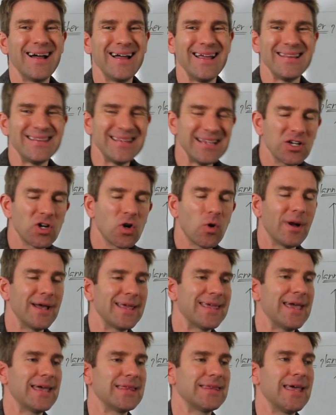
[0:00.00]
It didn't
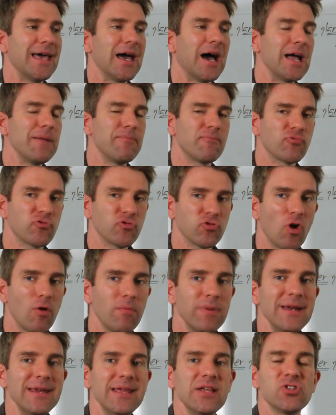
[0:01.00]
quite get there. I
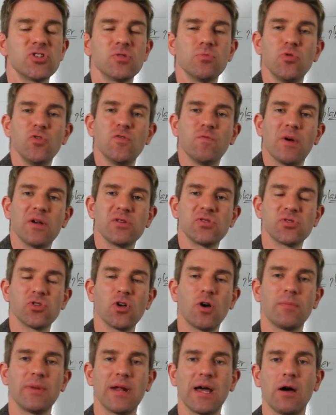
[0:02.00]
probably need to move my
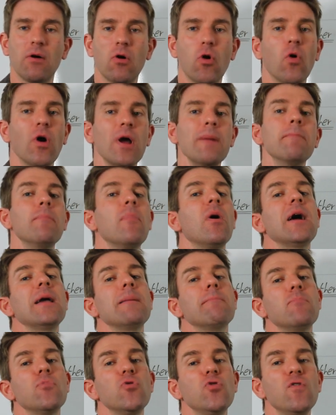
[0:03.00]
stop now, or I
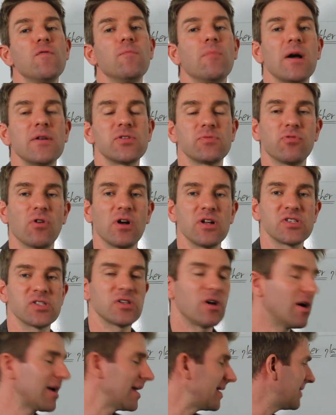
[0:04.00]
might move my price
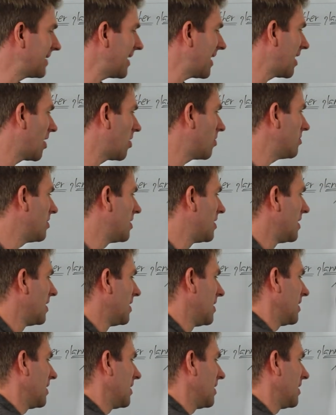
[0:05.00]
target down.